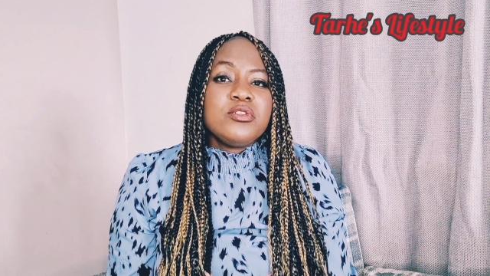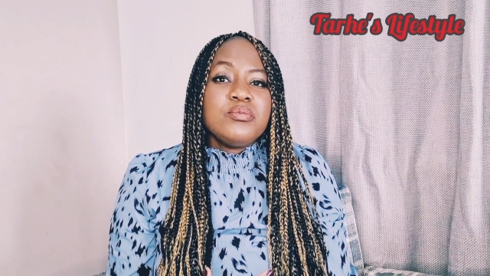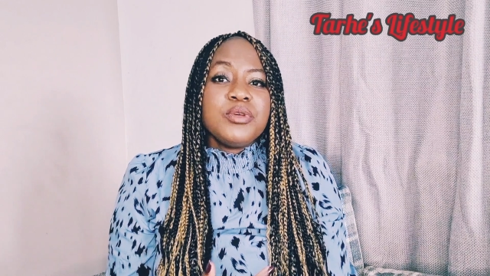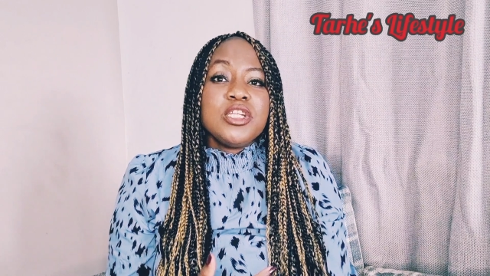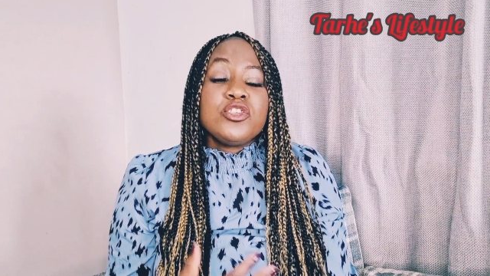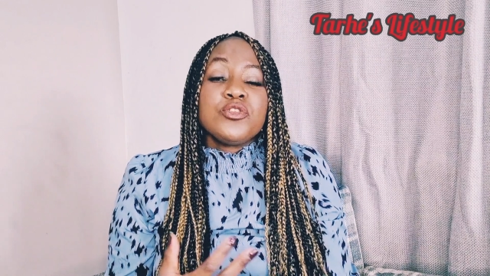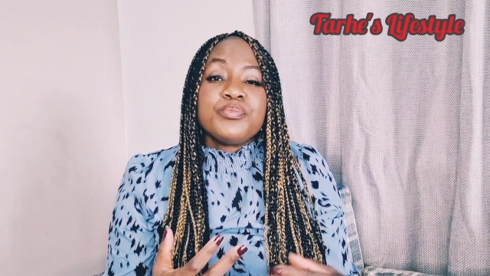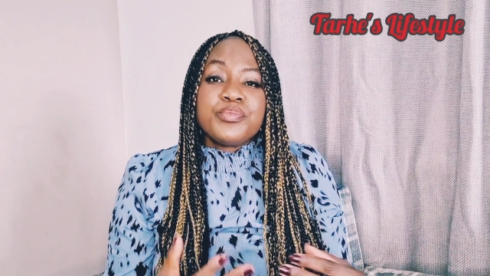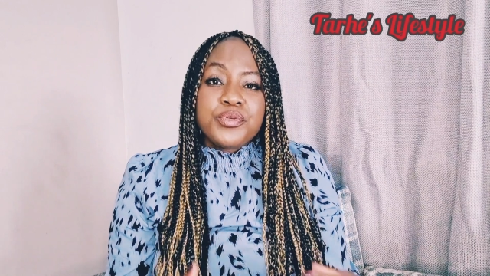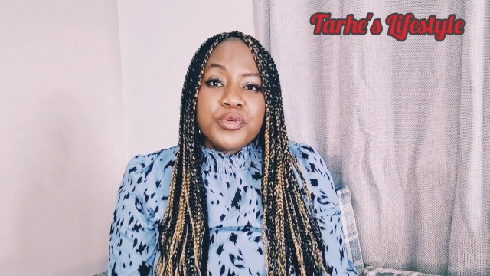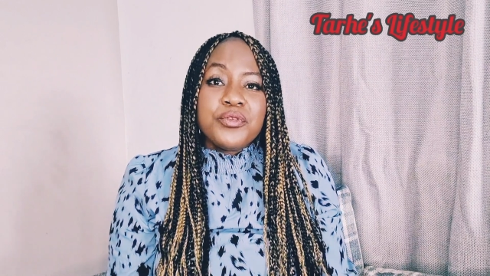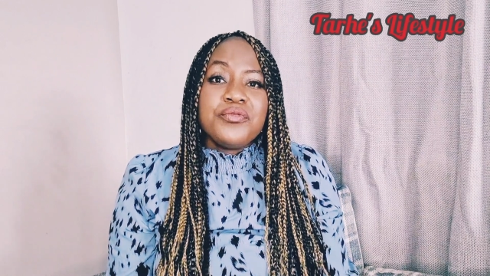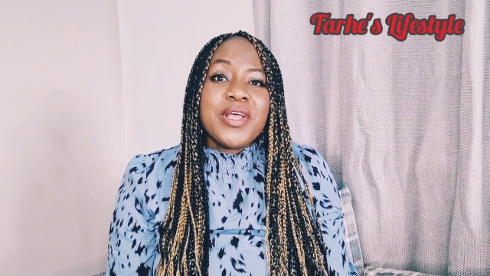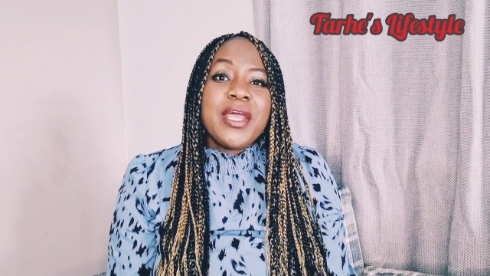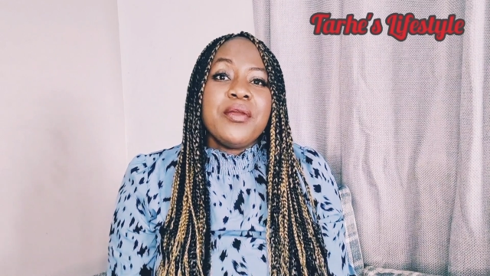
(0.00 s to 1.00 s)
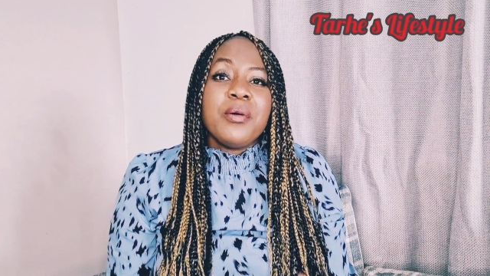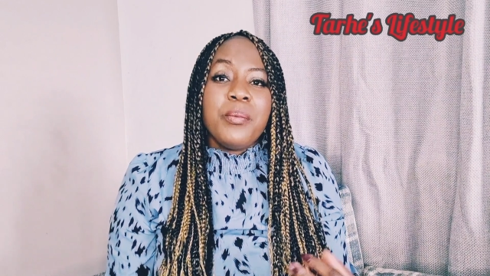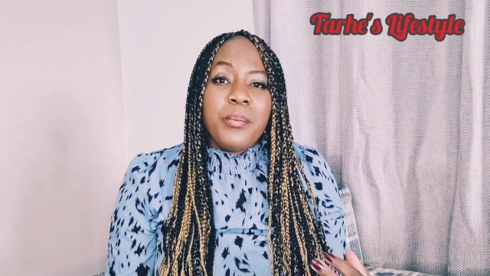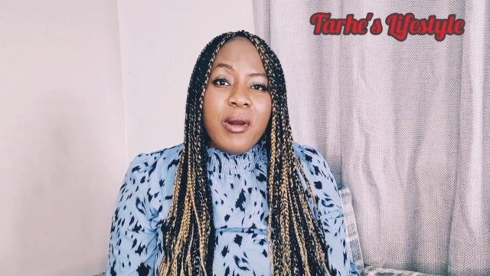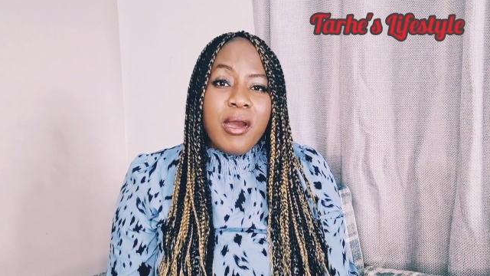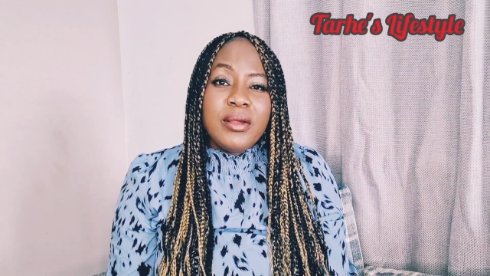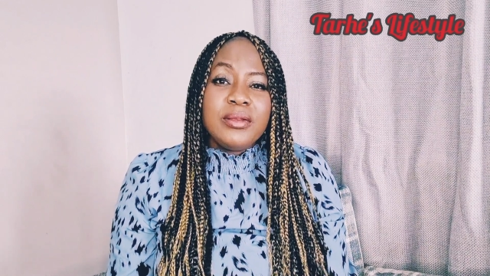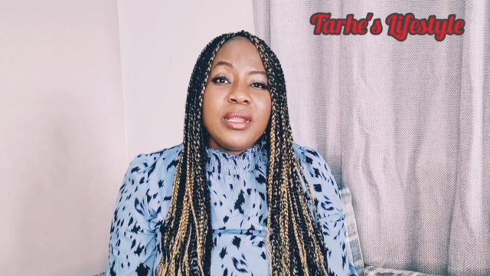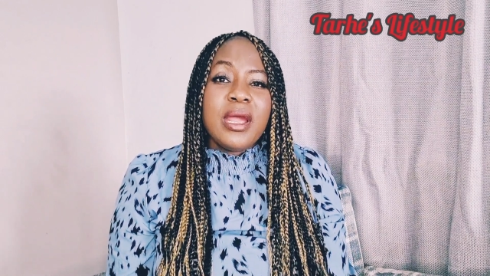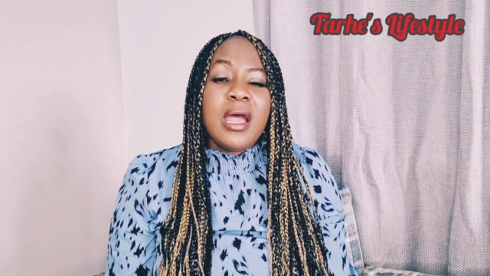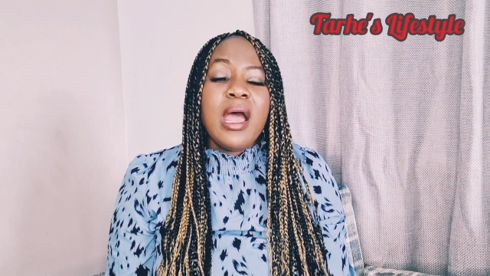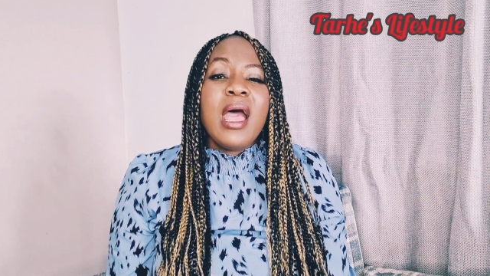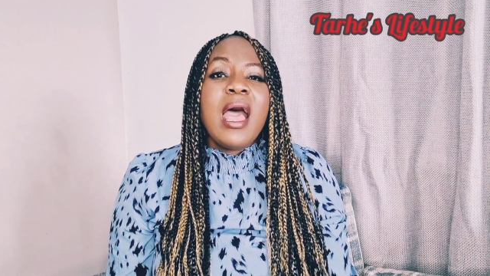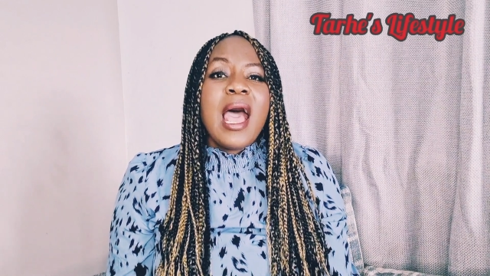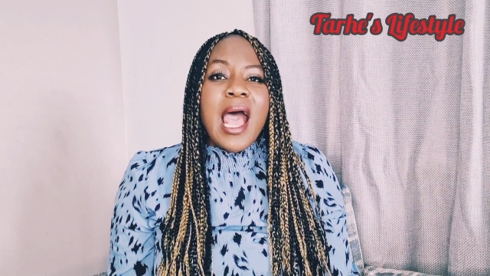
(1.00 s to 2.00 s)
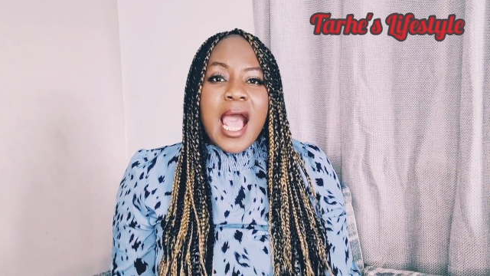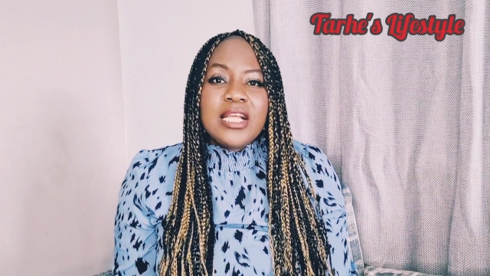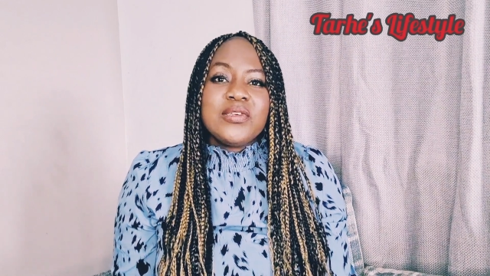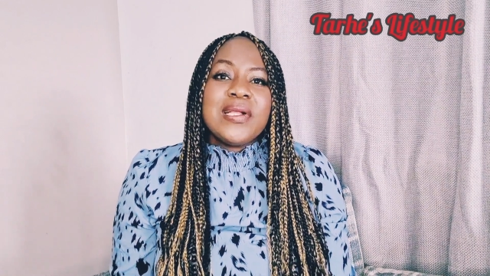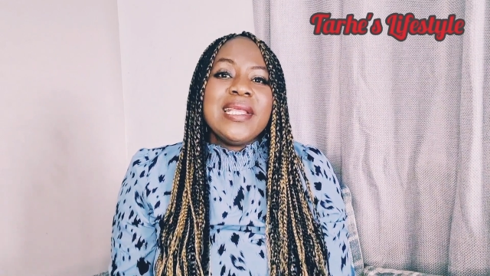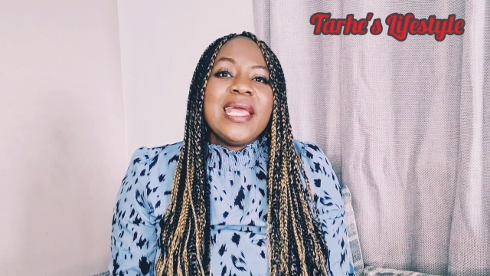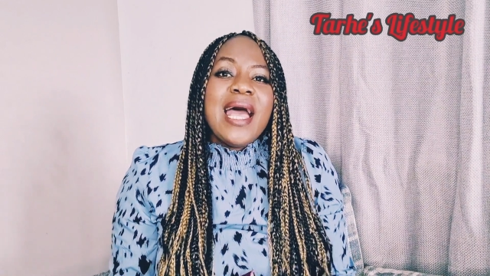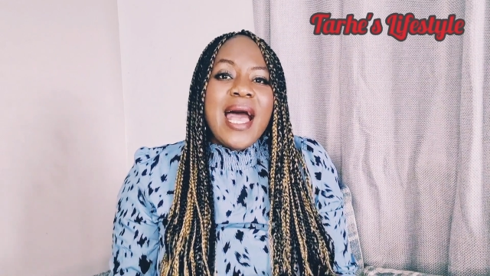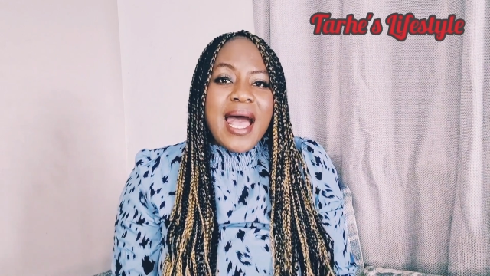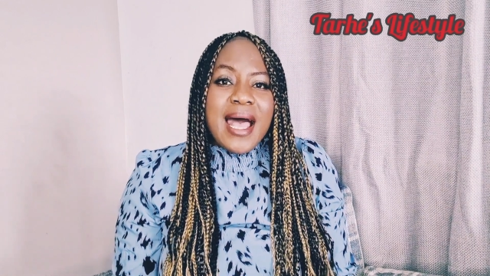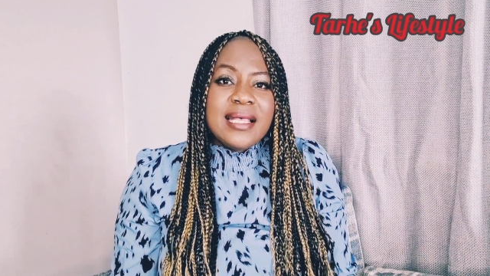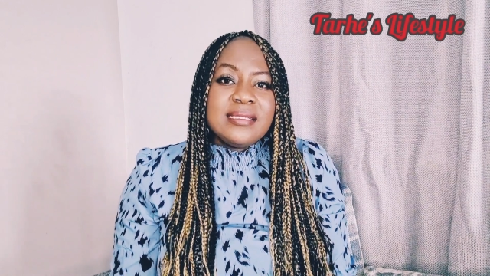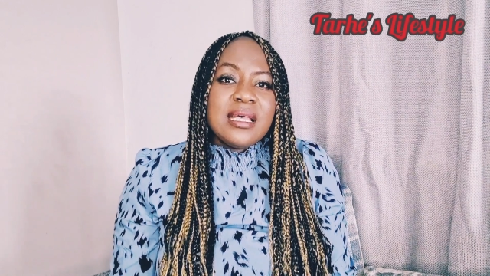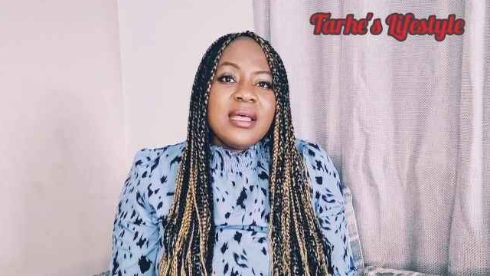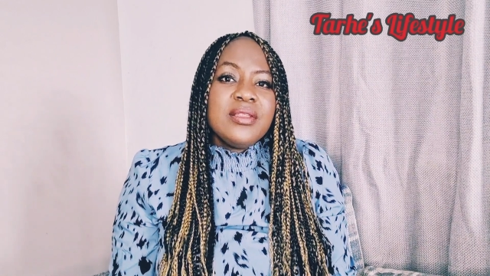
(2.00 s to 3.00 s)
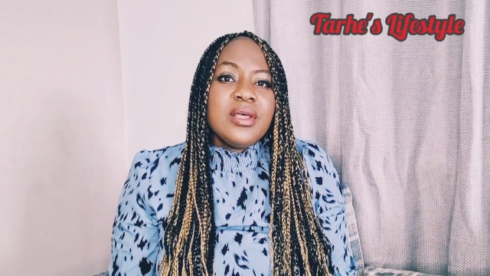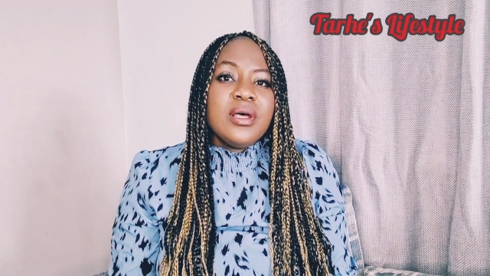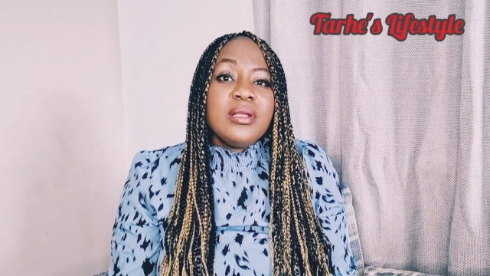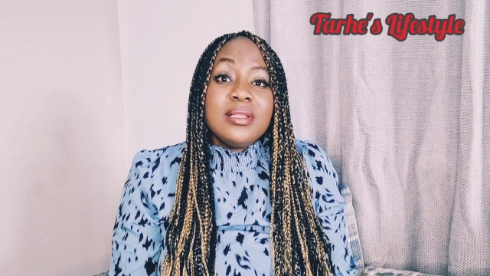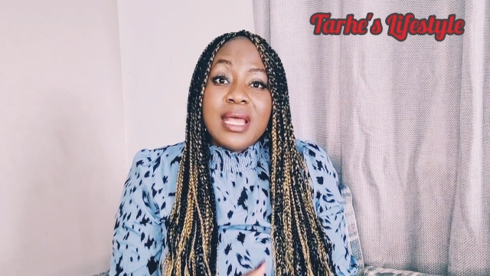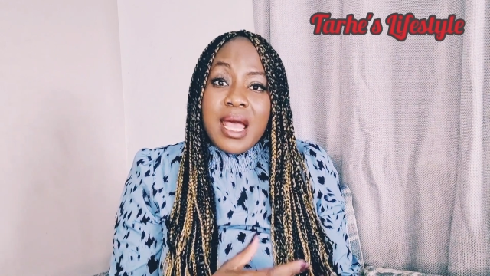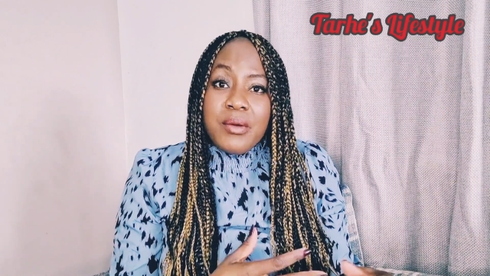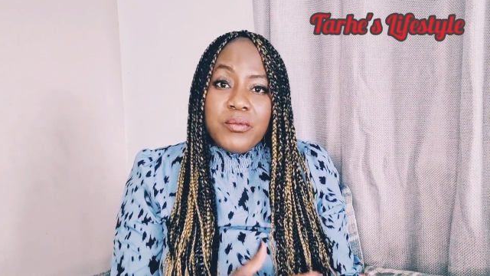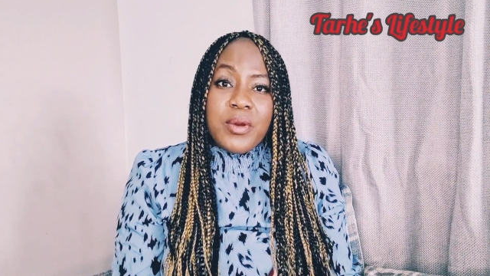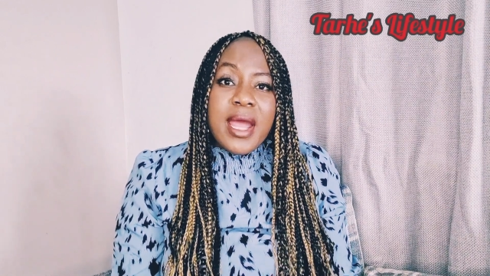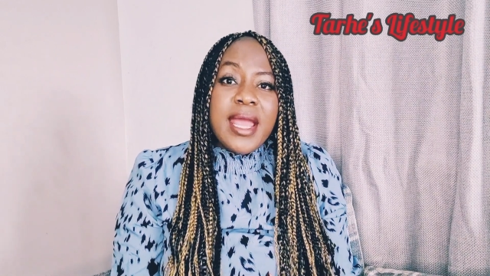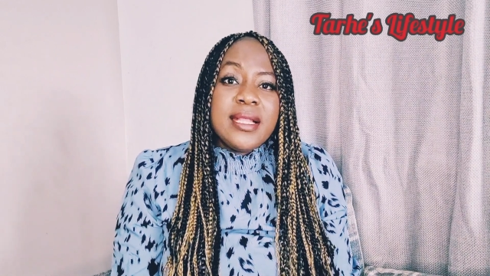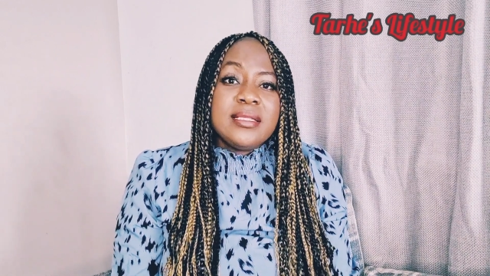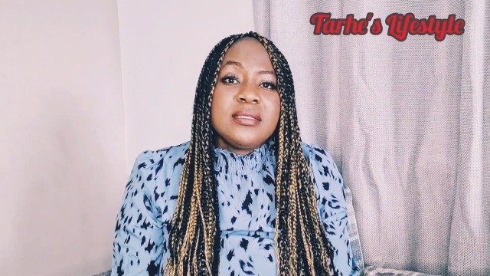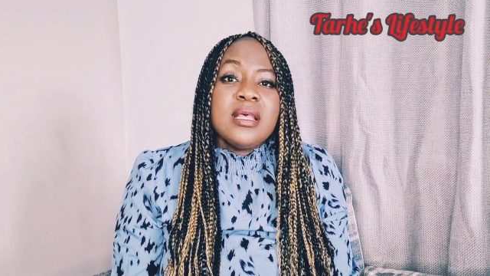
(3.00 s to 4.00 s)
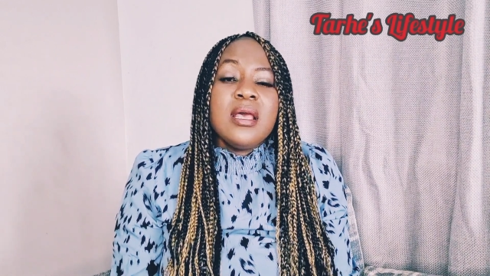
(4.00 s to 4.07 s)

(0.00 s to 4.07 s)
would be to prove that your partner actually has that right.